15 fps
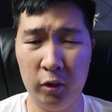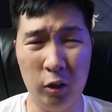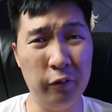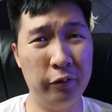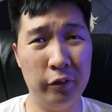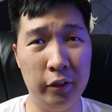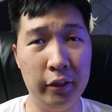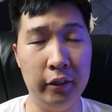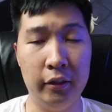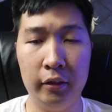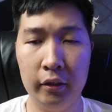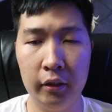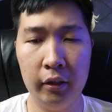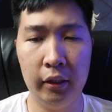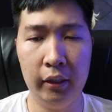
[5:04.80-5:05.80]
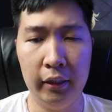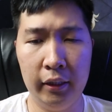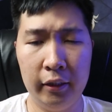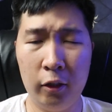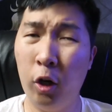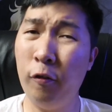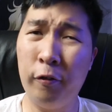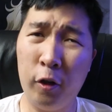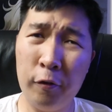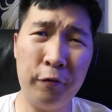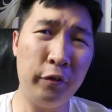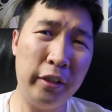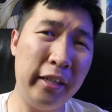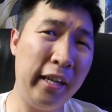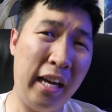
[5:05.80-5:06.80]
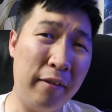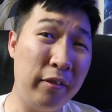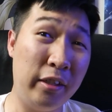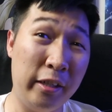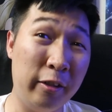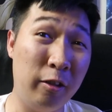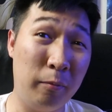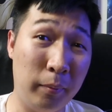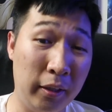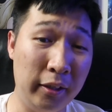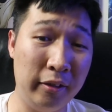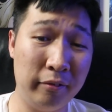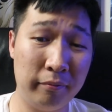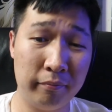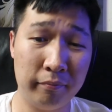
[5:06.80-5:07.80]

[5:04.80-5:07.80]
hopefully they have a terabyte.